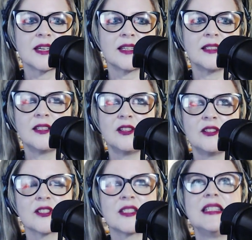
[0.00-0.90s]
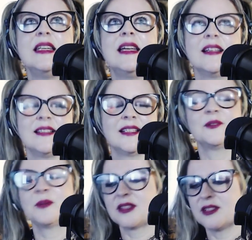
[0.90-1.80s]
and you just nail it
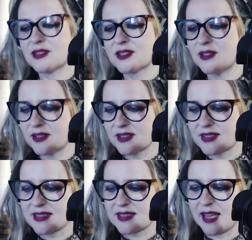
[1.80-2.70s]
with your songs.